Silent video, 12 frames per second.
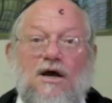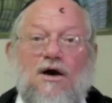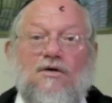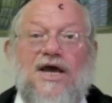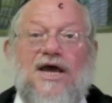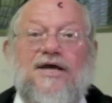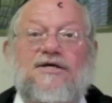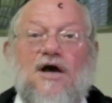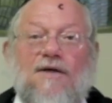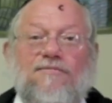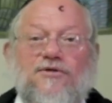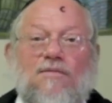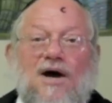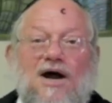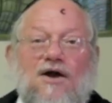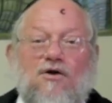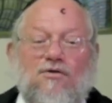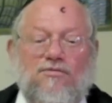Okay, come
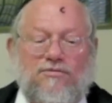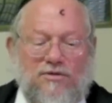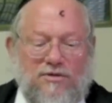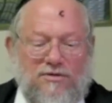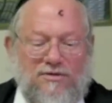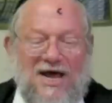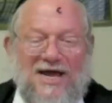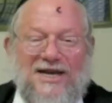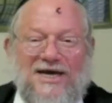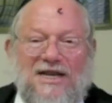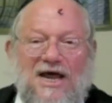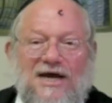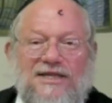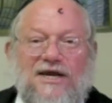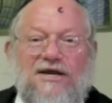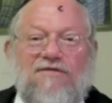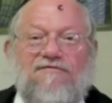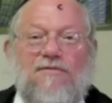tomorrow, 9 o'clock.
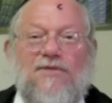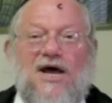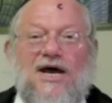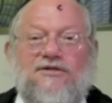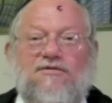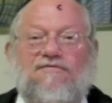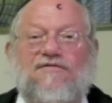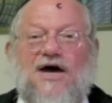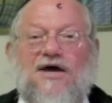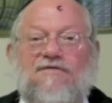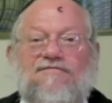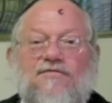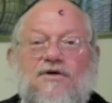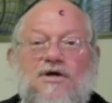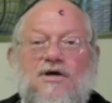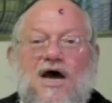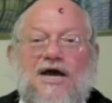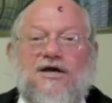They're here from 9 to
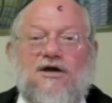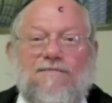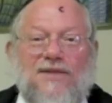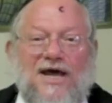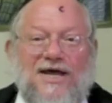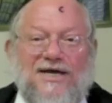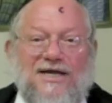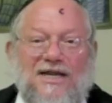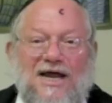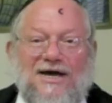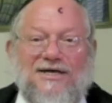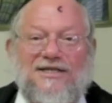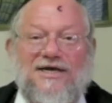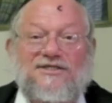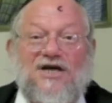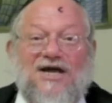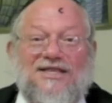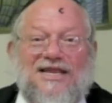5. I come 9 o'clock, they
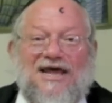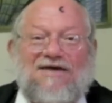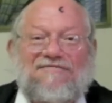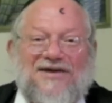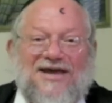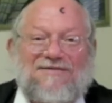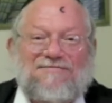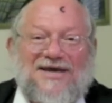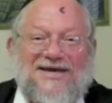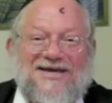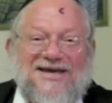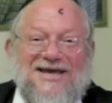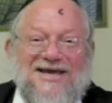start laughing at me